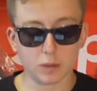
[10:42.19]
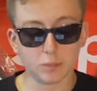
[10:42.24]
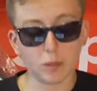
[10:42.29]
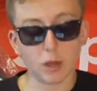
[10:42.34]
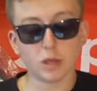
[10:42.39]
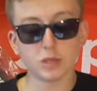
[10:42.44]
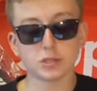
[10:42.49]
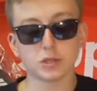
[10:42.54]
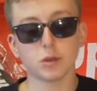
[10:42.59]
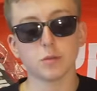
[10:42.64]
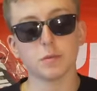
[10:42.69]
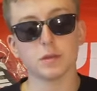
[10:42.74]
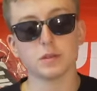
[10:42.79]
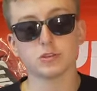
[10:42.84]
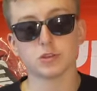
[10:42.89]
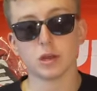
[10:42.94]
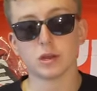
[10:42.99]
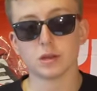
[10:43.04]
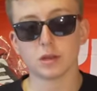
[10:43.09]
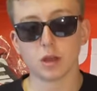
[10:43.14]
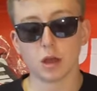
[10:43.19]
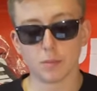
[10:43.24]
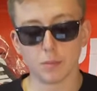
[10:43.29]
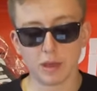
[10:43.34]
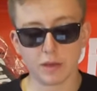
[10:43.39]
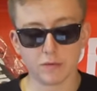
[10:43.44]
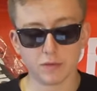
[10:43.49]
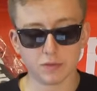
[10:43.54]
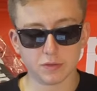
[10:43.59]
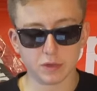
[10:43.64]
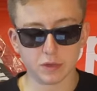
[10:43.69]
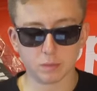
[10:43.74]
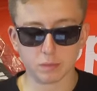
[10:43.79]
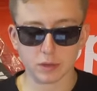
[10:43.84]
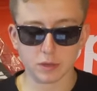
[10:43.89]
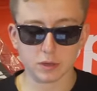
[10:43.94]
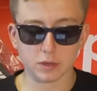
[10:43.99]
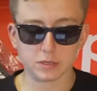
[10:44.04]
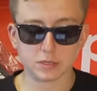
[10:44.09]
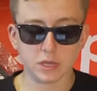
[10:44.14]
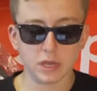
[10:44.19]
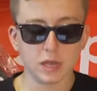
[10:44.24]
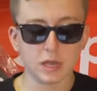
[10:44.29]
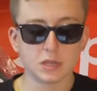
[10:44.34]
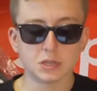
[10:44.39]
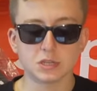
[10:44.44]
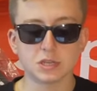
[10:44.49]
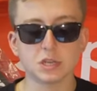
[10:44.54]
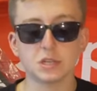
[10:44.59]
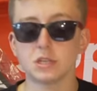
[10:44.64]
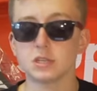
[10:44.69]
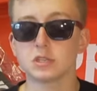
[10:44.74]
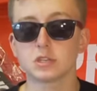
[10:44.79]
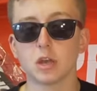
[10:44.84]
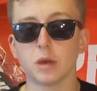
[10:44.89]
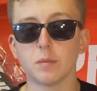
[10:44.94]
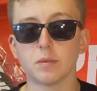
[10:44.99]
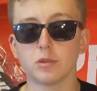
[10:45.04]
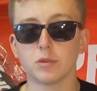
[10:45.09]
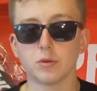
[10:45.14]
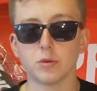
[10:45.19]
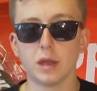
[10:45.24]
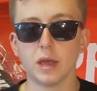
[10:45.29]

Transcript: I'm honestly gonna be trying to cop everything because season's coming to